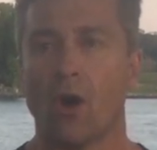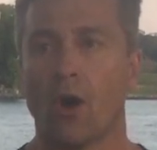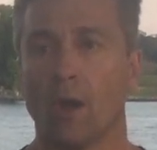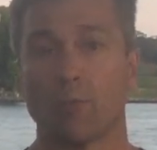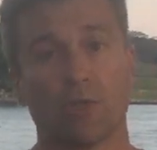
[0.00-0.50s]

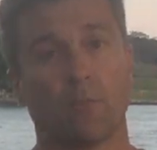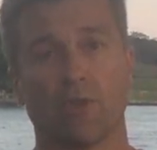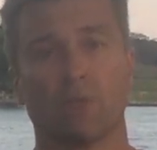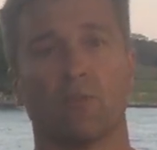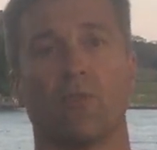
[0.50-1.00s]
I'm
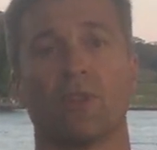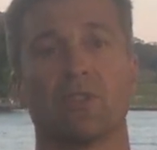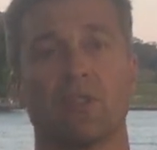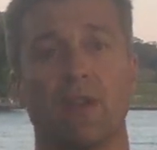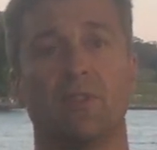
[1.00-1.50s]
responsible for the
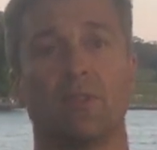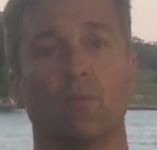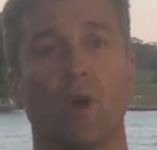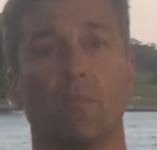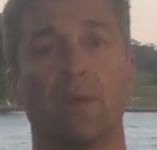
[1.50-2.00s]
safety
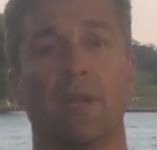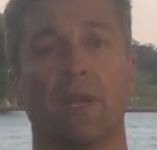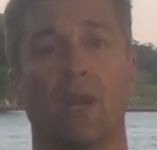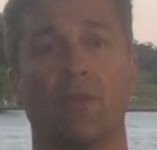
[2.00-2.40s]
and well-being and